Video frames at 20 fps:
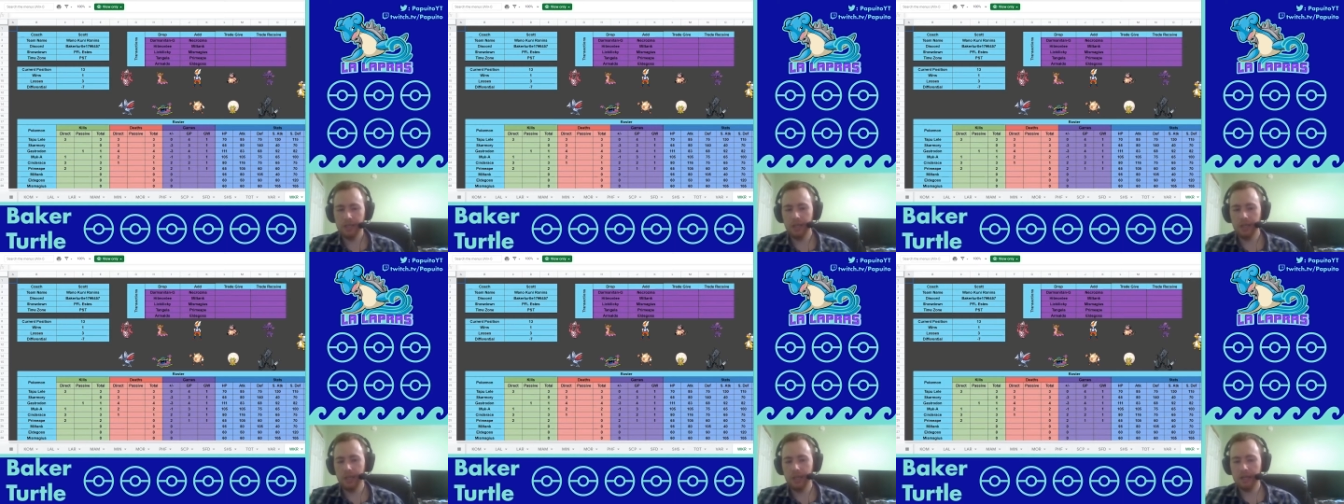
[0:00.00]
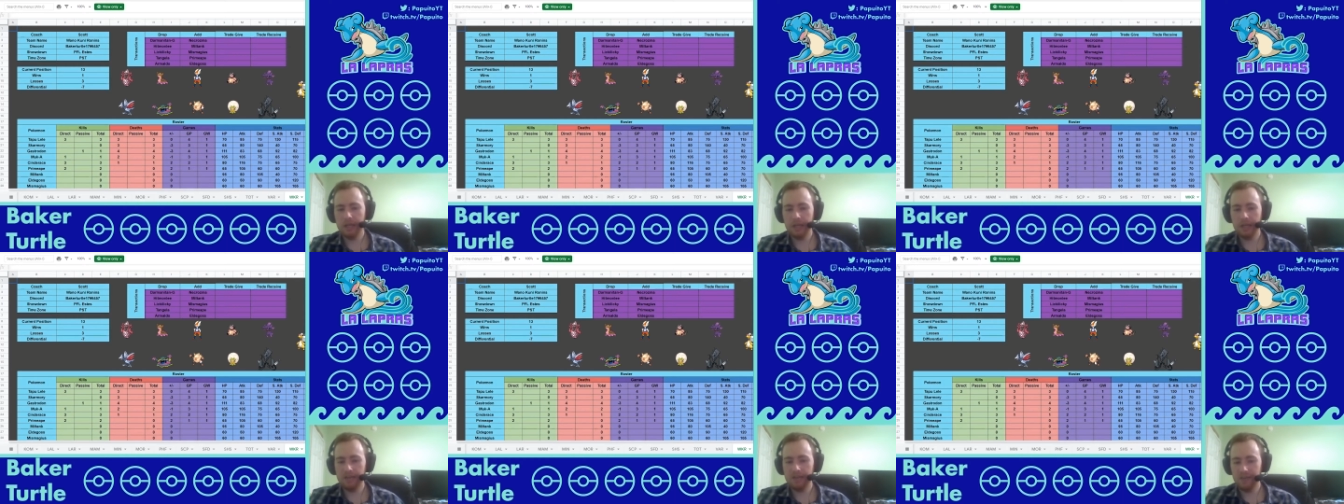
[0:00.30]

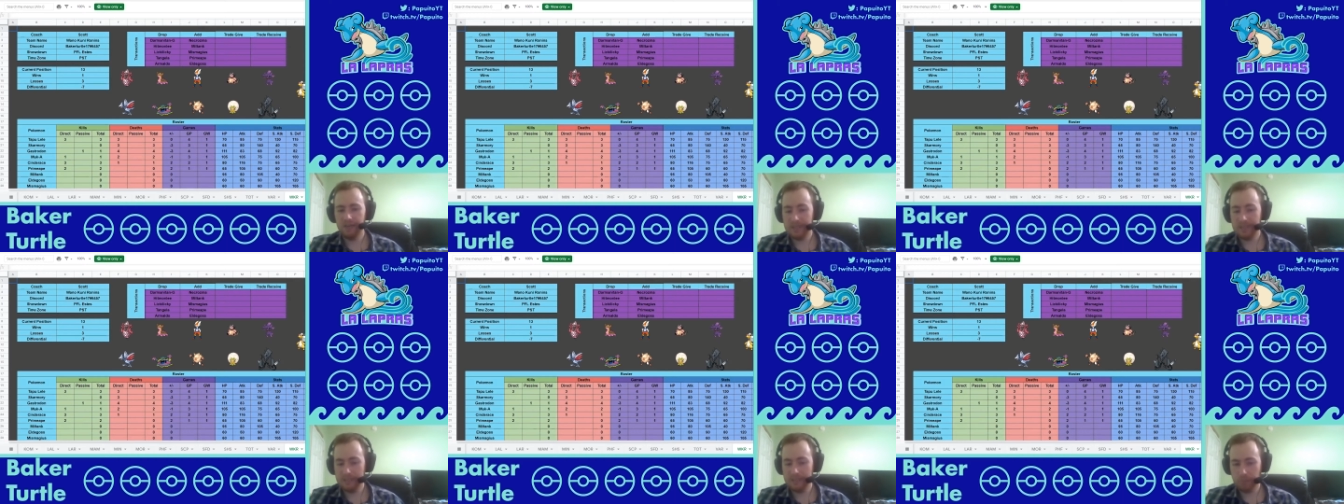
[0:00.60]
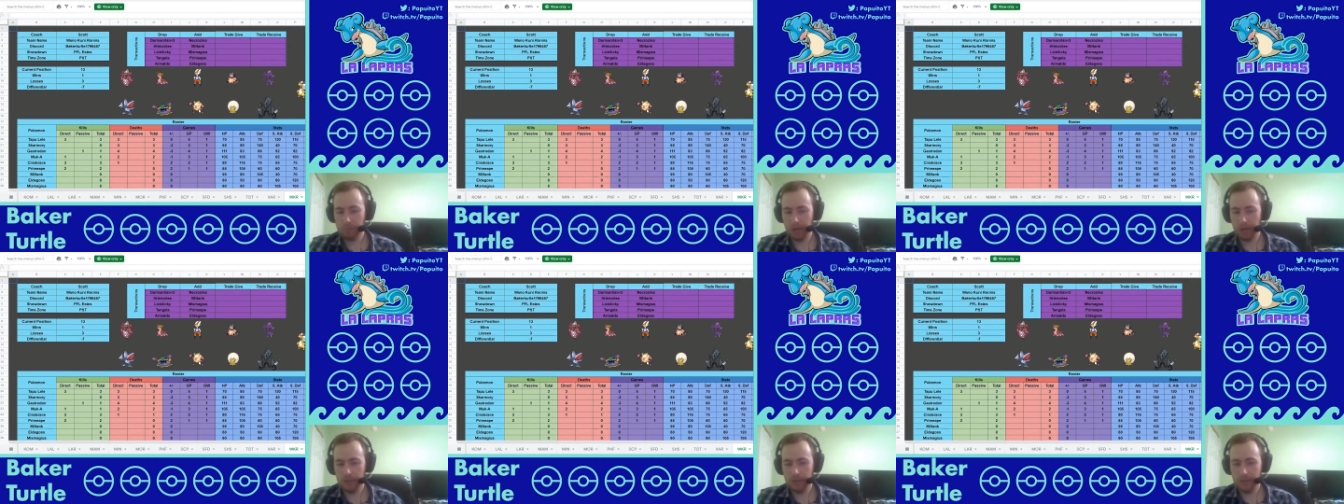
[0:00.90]
Thought if I see
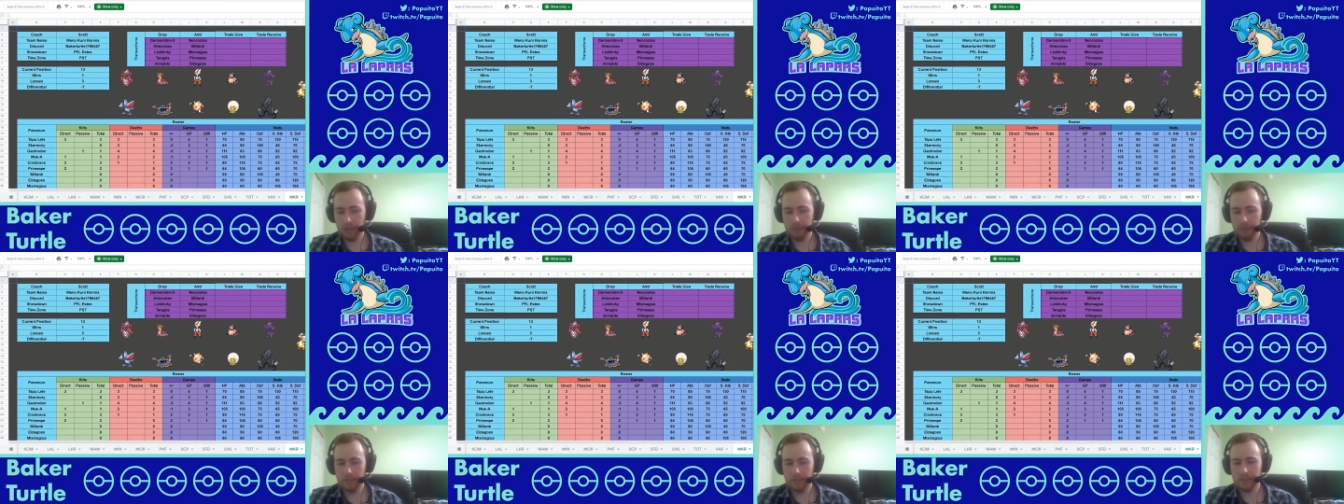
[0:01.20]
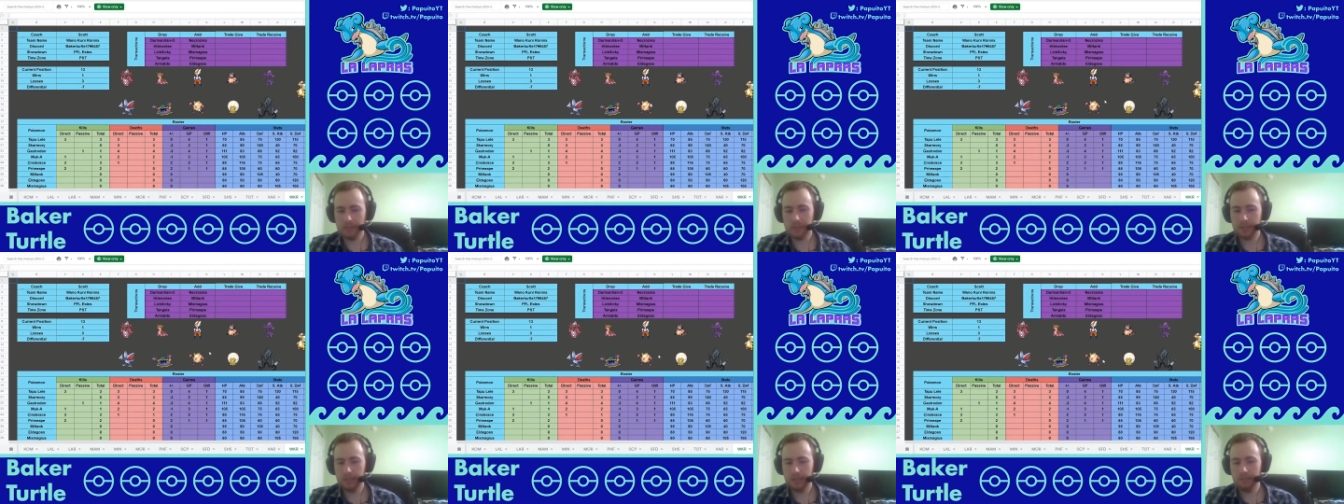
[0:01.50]
Primeape, it's
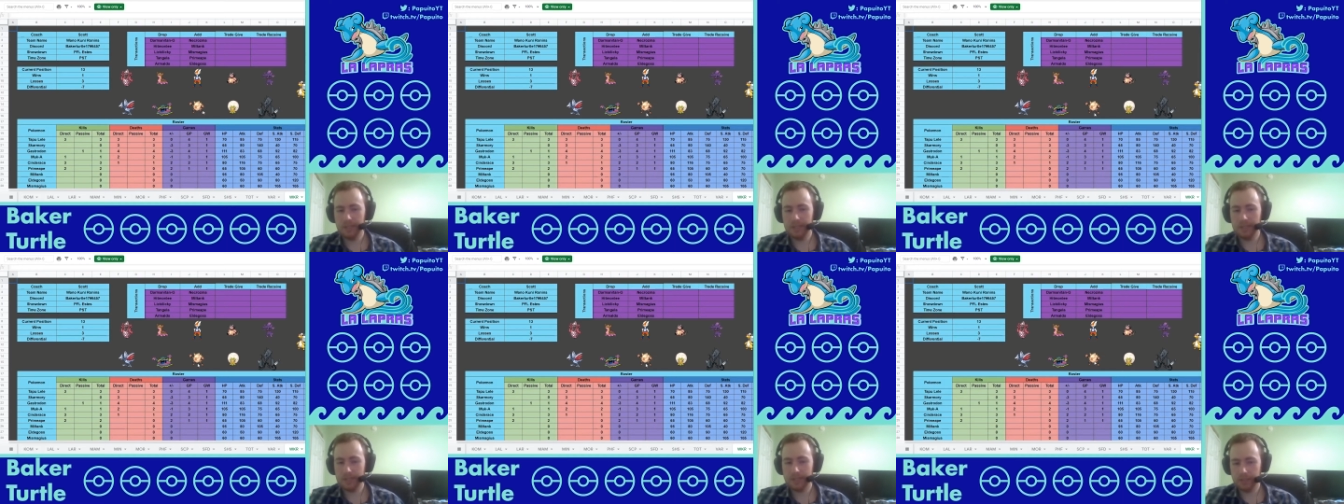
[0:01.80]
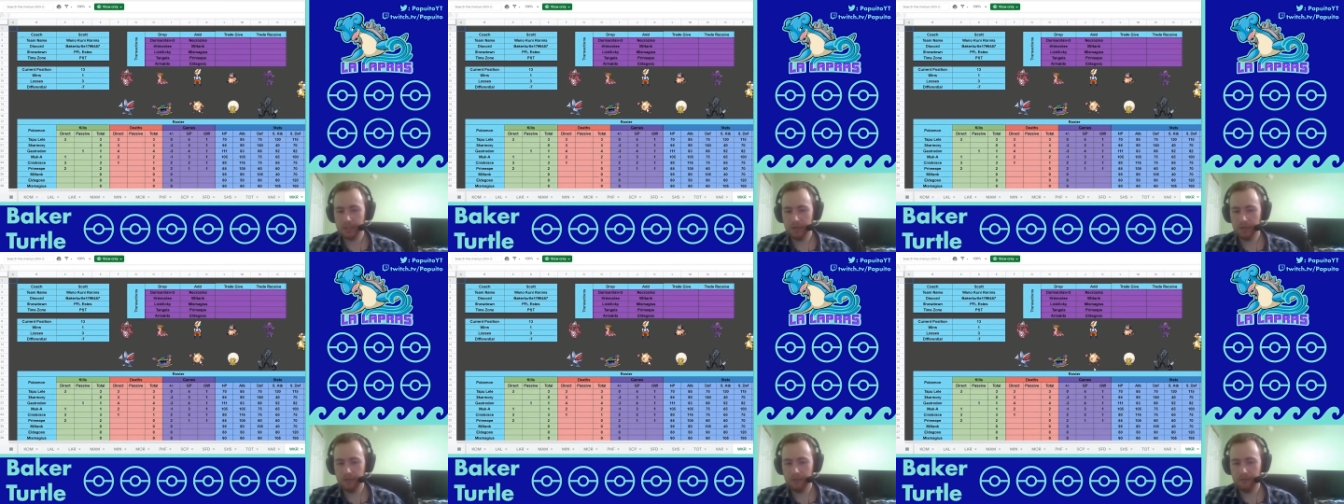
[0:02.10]
going to be
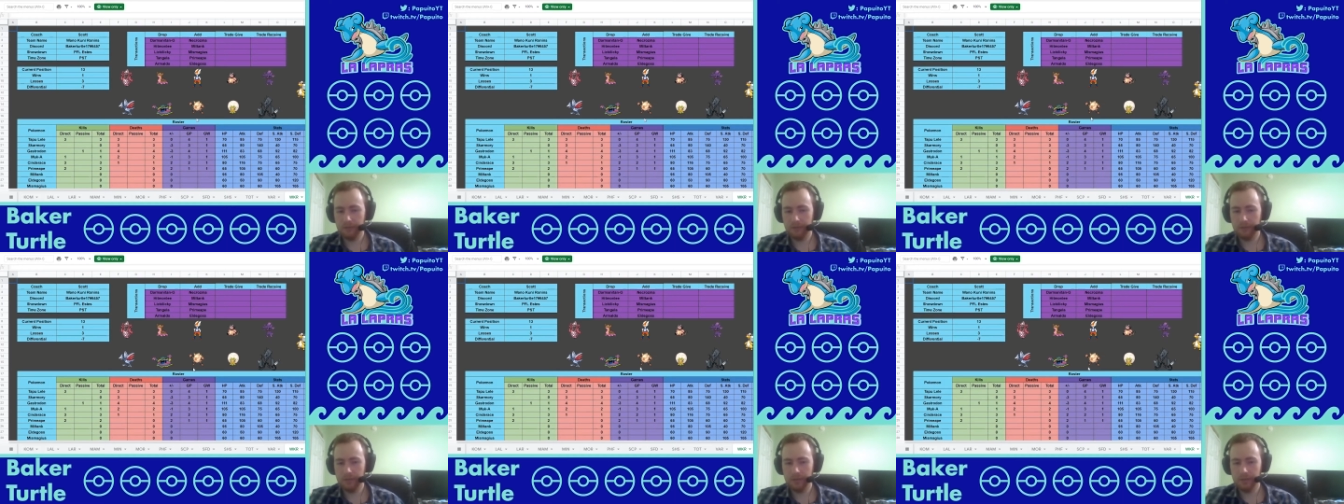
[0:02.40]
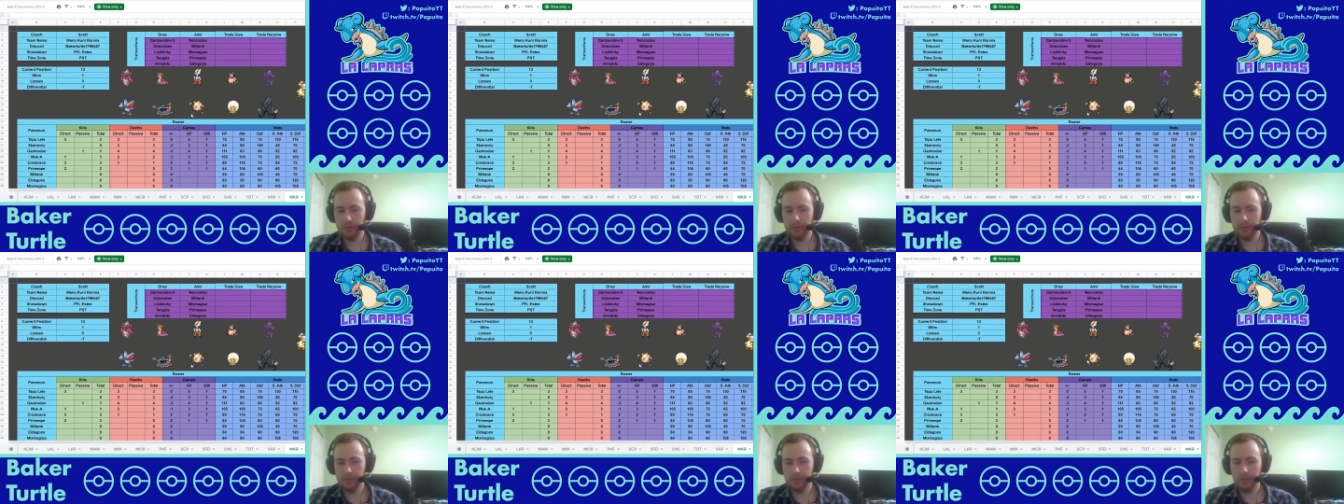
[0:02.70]
Scarf,
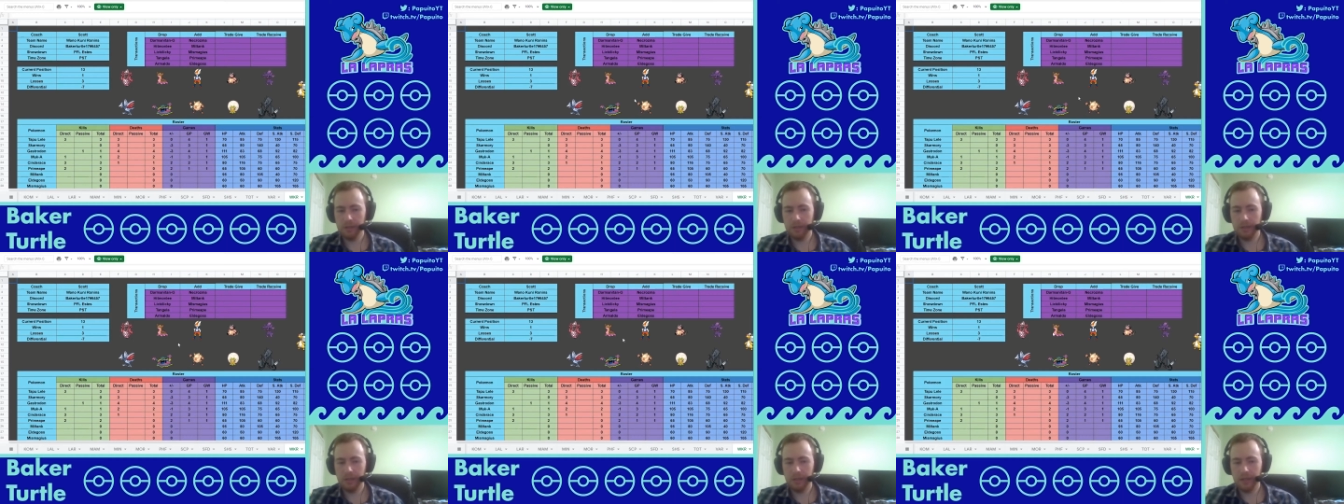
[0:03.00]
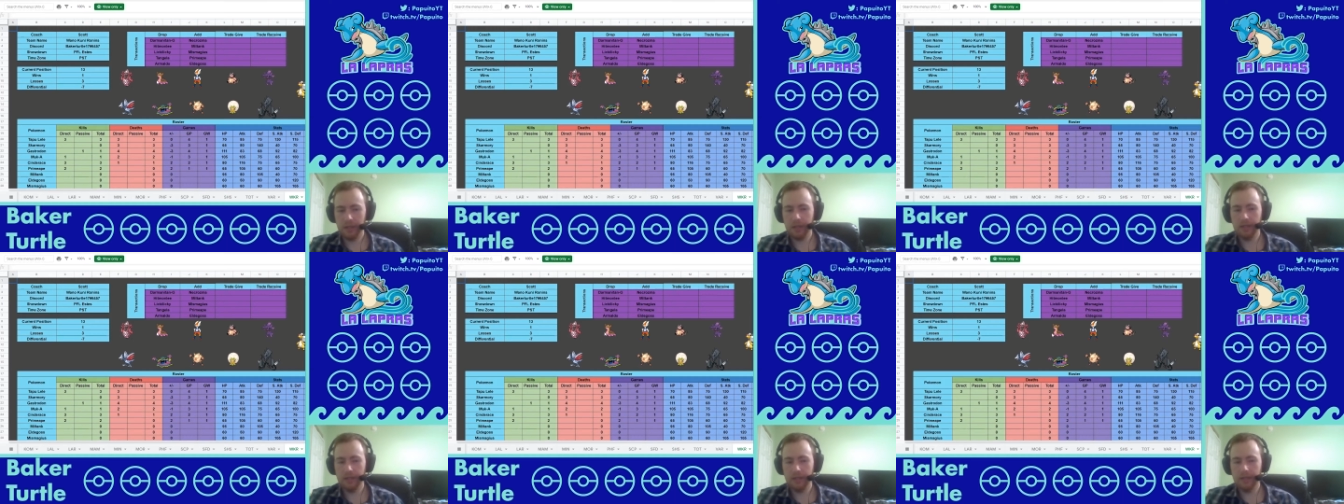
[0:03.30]

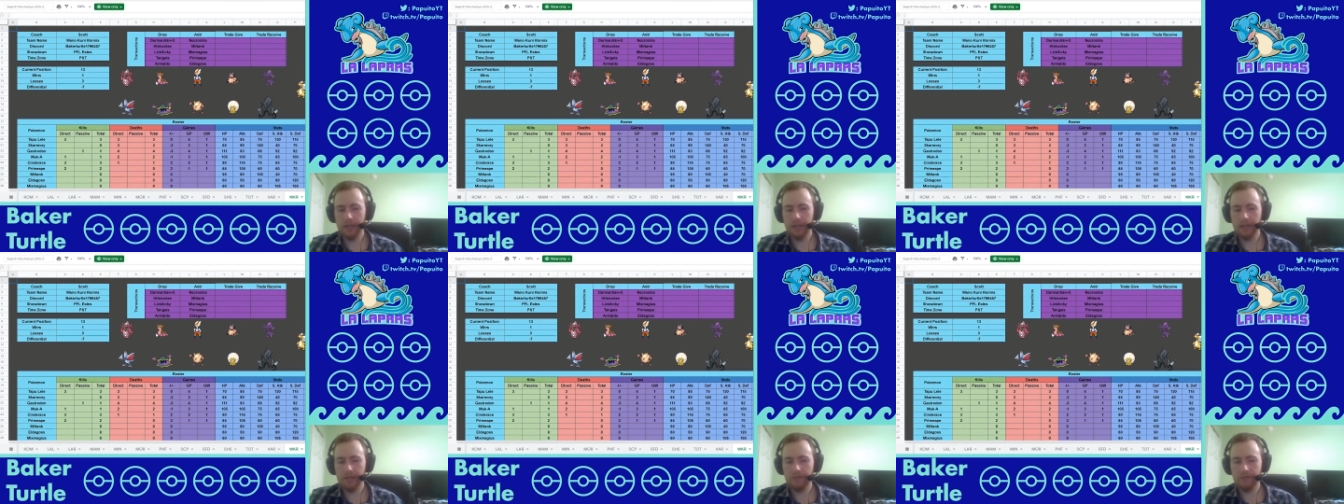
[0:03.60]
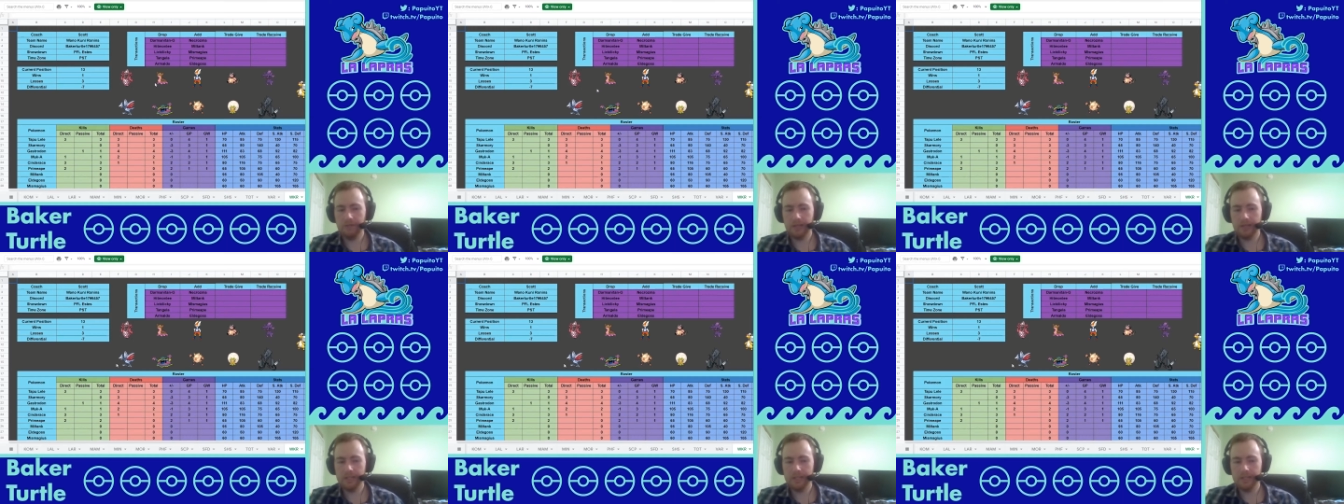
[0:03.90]
and then if I see